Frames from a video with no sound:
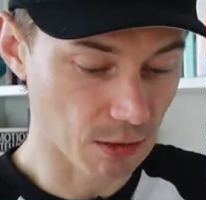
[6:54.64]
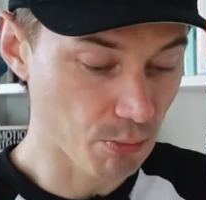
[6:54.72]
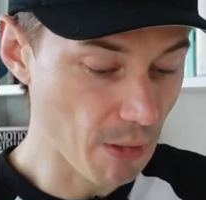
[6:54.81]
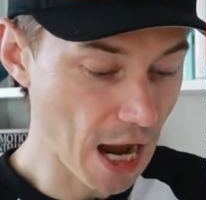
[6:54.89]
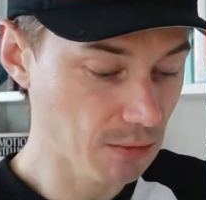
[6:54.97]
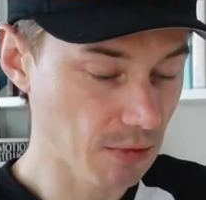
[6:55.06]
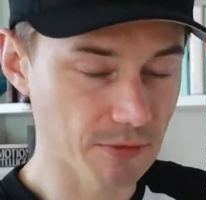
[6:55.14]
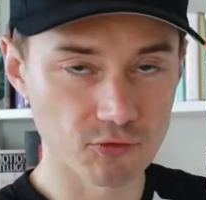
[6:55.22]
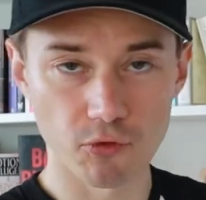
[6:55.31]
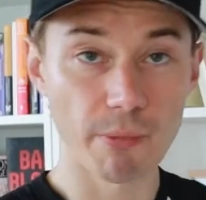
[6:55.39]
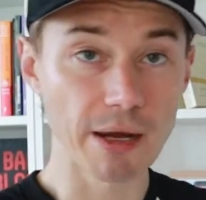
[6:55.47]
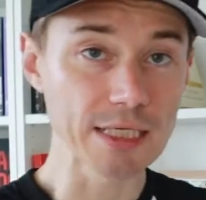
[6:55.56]
mind maps
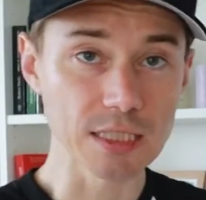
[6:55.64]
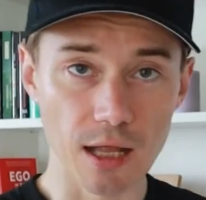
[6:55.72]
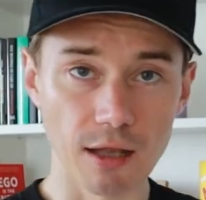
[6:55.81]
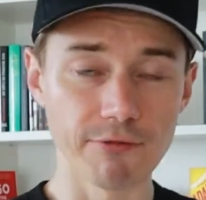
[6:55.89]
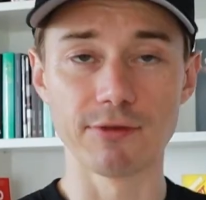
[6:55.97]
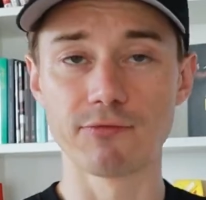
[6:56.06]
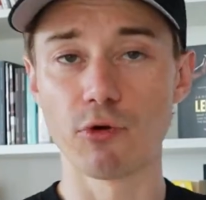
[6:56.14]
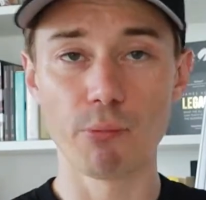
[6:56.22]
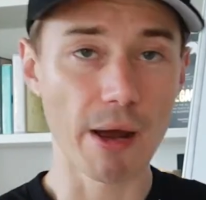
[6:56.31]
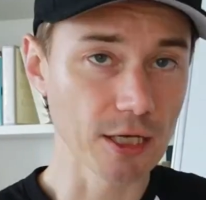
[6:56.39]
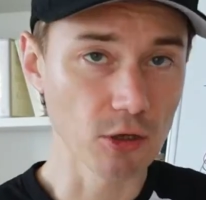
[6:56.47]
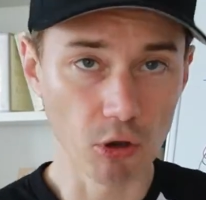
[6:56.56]
for myself and for
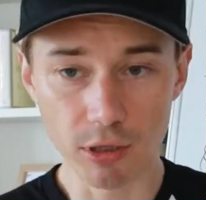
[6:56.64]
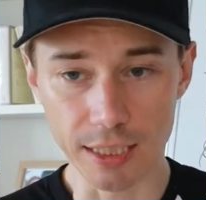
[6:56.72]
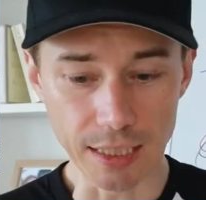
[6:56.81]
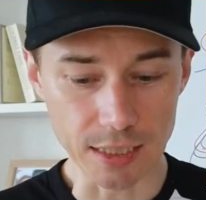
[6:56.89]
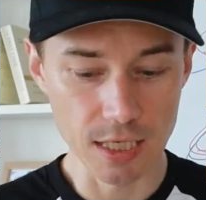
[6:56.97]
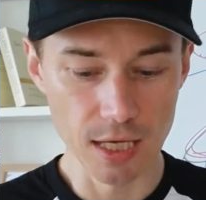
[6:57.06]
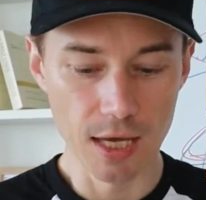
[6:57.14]
my colleagues,